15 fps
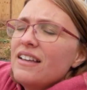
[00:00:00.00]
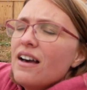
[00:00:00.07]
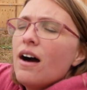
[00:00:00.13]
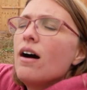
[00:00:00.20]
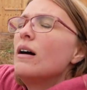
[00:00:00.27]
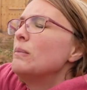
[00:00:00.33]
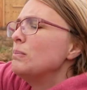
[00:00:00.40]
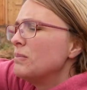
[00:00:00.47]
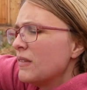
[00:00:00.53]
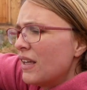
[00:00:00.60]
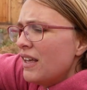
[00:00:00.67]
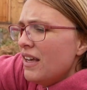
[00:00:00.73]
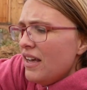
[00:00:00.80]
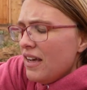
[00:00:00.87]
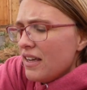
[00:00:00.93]
um,
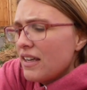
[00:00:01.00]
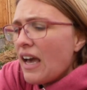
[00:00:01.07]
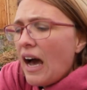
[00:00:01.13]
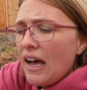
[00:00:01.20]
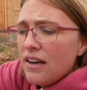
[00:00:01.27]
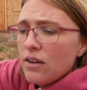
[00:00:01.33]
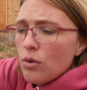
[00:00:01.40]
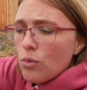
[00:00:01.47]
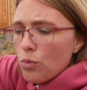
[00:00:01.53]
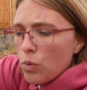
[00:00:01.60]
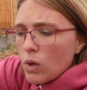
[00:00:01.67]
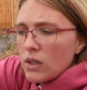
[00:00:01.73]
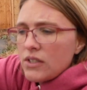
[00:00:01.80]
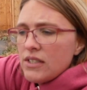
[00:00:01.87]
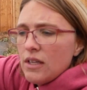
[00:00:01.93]
got
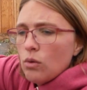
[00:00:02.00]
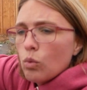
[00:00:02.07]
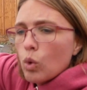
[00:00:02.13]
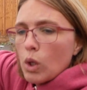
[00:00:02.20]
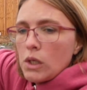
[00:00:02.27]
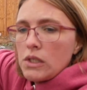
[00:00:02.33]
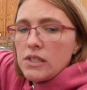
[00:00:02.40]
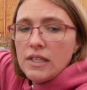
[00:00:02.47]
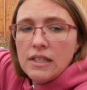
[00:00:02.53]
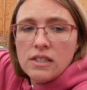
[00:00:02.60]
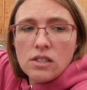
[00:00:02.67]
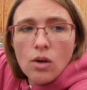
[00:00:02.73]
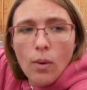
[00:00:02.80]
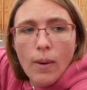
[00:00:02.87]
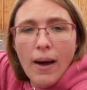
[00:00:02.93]
worse and worse. And
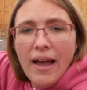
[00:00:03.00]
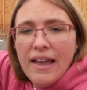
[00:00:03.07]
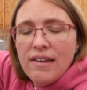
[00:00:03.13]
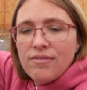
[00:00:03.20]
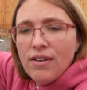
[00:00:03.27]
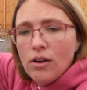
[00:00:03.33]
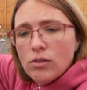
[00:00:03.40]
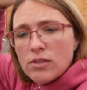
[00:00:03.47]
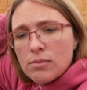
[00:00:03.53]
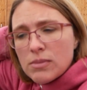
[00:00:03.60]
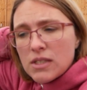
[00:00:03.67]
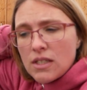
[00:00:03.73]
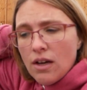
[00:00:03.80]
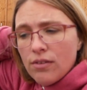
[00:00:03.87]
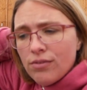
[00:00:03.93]
so I found some
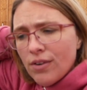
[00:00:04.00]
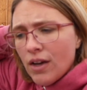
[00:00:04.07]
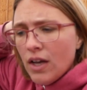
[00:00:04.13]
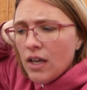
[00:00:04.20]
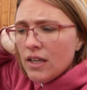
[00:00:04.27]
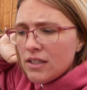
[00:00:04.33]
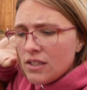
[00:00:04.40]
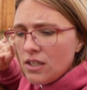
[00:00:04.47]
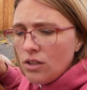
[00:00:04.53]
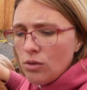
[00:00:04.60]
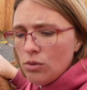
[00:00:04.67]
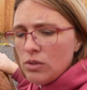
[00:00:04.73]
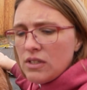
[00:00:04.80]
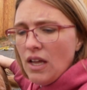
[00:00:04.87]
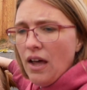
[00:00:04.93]
stuff to
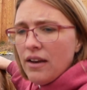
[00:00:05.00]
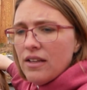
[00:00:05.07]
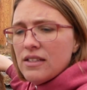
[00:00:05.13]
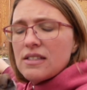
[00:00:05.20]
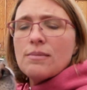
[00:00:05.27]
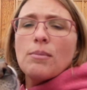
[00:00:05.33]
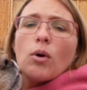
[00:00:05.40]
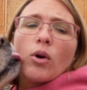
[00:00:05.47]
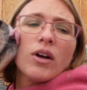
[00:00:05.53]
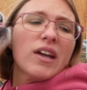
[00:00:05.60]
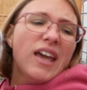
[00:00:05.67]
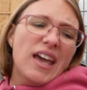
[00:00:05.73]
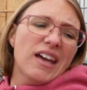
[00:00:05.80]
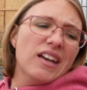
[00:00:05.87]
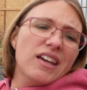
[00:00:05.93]
use on it some
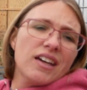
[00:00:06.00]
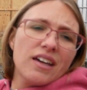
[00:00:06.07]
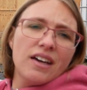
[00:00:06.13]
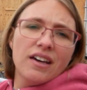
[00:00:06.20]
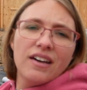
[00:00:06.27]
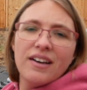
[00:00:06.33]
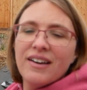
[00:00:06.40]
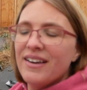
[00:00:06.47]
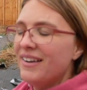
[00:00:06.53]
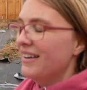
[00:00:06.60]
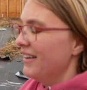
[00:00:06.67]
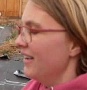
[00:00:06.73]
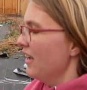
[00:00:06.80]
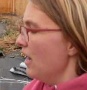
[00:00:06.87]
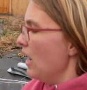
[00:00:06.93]
organic
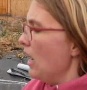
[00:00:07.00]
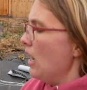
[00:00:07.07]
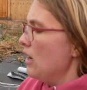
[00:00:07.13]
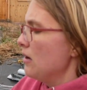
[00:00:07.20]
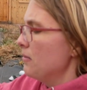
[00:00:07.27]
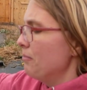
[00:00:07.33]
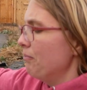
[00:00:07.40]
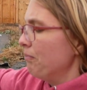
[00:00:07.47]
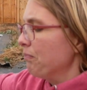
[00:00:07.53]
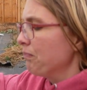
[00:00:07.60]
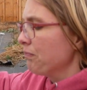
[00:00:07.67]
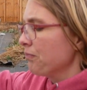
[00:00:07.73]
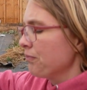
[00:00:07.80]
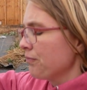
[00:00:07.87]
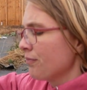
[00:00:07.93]
um,
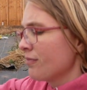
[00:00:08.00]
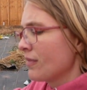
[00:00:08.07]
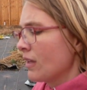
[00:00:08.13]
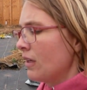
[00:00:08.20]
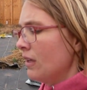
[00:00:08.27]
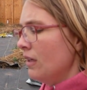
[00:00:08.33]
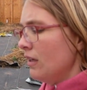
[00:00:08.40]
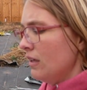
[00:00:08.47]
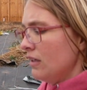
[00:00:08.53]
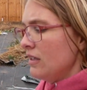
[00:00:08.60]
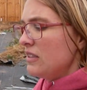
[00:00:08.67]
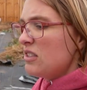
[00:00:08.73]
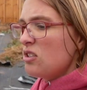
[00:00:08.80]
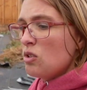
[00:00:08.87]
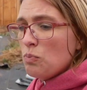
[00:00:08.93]

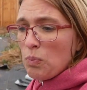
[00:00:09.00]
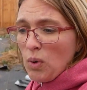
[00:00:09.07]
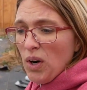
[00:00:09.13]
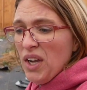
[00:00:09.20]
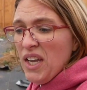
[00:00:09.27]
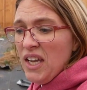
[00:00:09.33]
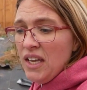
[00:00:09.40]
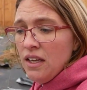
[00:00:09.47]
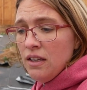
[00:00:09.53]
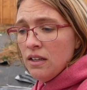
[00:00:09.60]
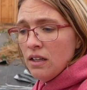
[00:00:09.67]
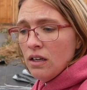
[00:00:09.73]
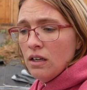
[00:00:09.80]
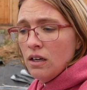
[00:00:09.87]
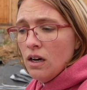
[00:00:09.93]
spray
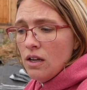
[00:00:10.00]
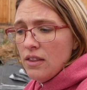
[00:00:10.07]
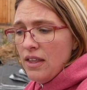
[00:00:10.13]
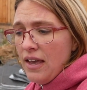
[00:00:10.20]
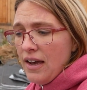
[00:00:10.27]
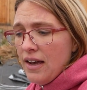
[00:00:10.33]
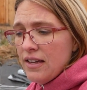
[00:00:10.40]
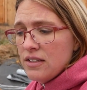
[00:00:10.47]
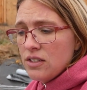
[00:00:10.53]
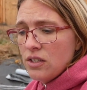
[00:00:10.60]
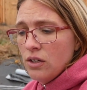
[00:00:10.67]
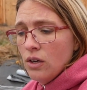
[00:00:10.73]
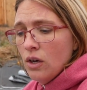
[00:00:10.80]
that